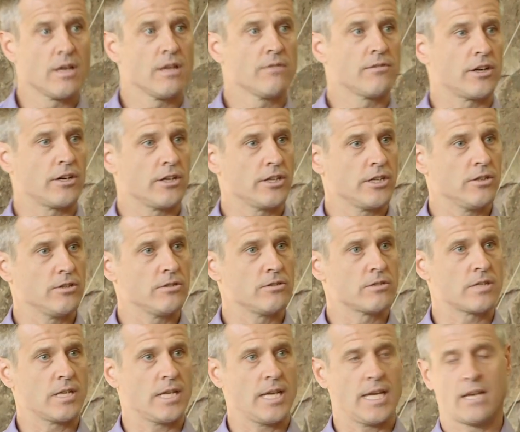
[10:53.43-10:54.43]
that are
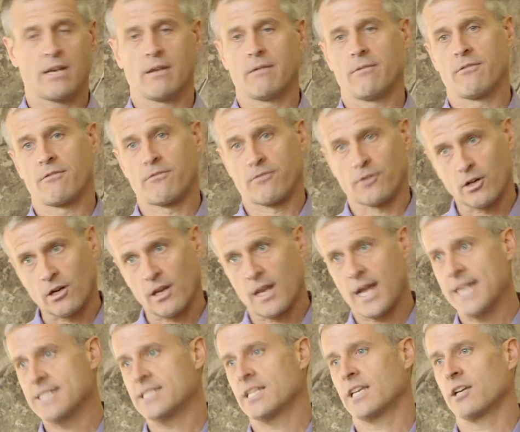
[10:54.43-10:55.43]
used in
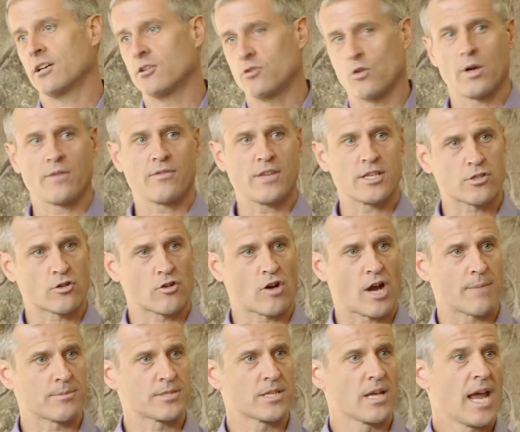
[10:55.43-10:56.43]
fertilizing and growing these
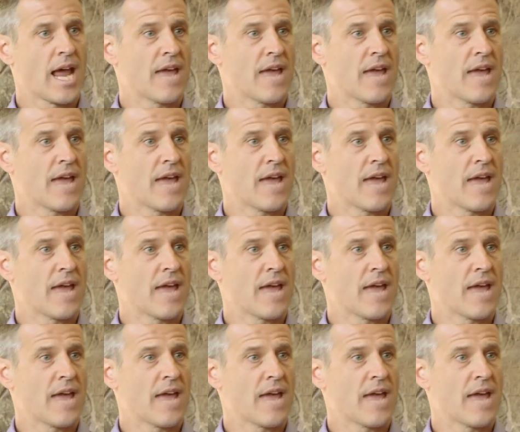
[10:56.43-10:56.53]
crops.